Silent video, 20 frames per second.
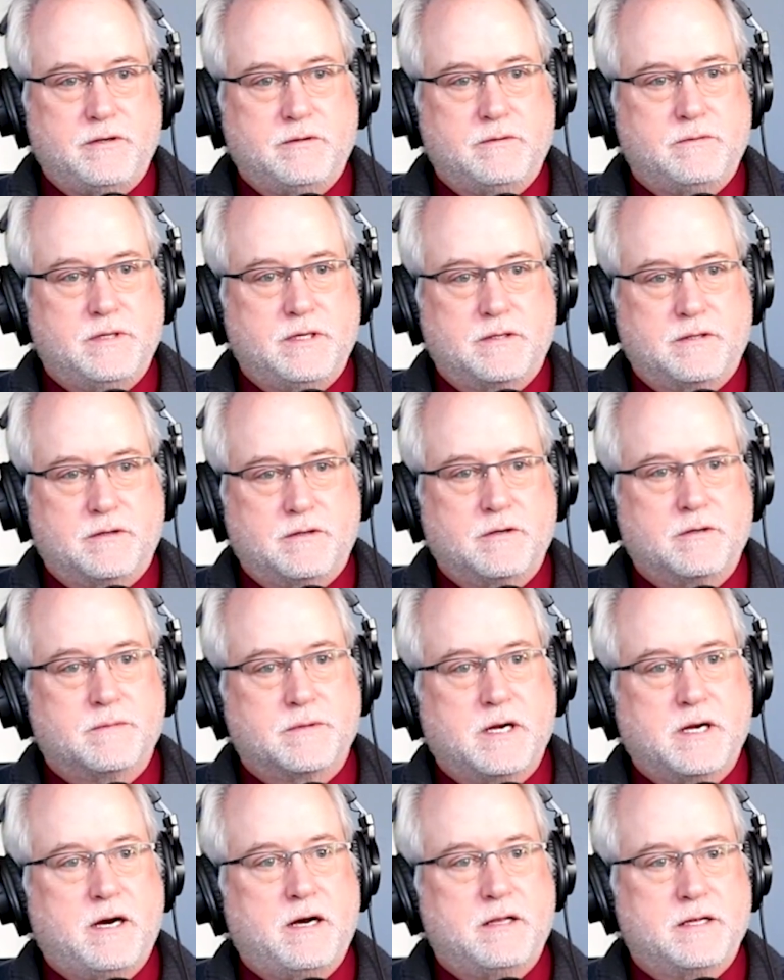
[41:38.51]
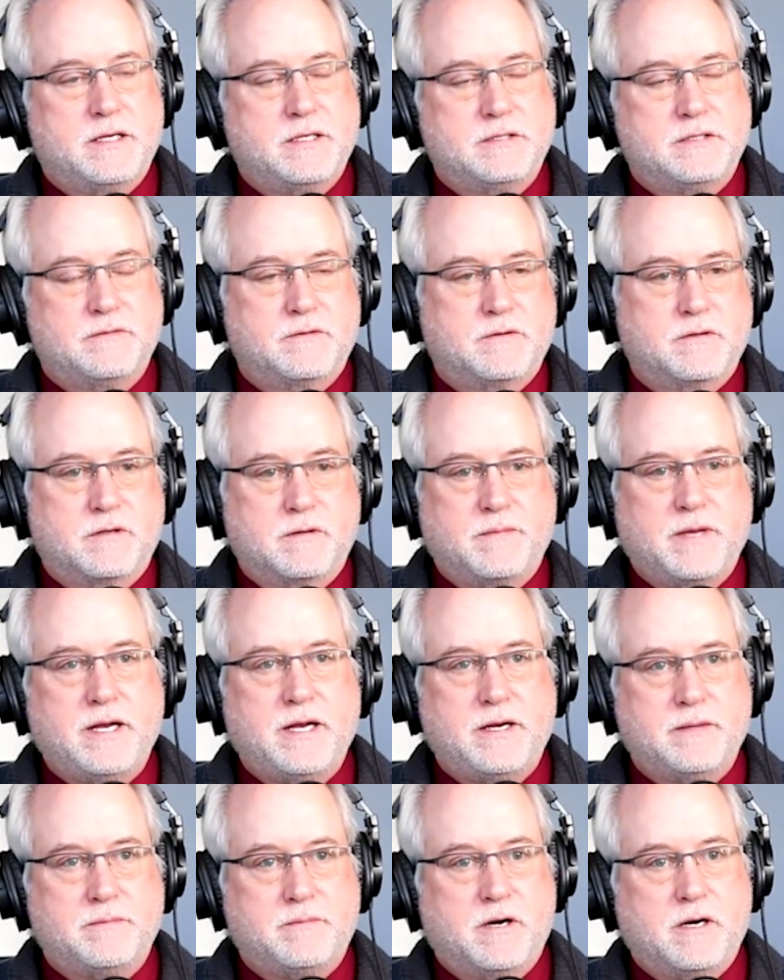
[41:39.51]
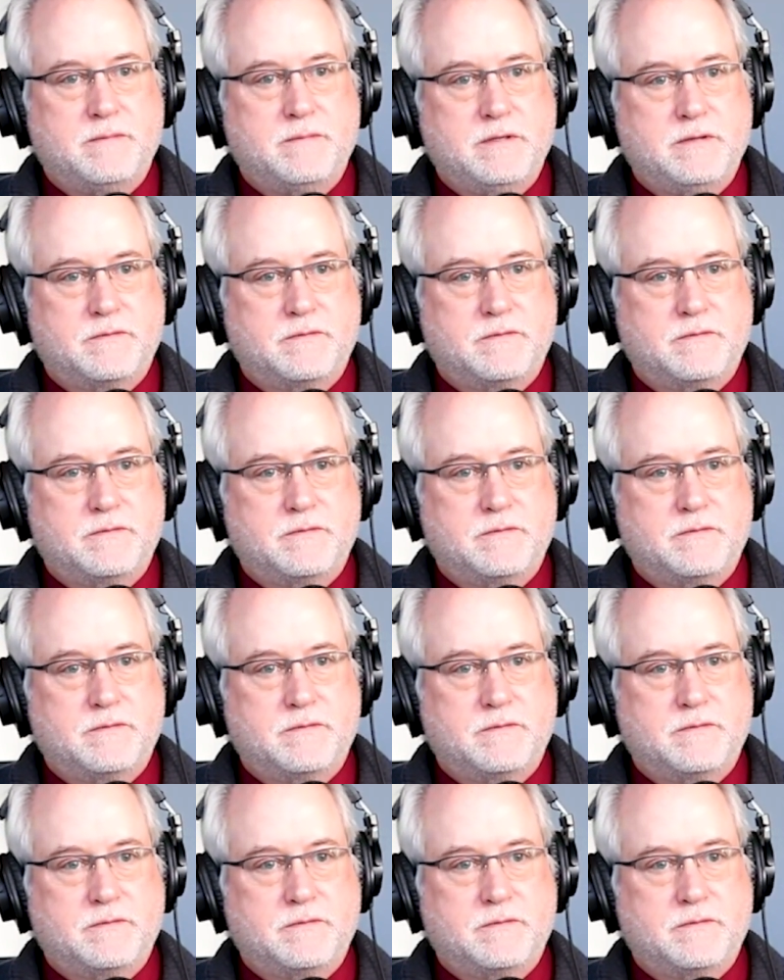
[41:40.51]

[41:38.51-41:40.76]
with Earlham College for their media department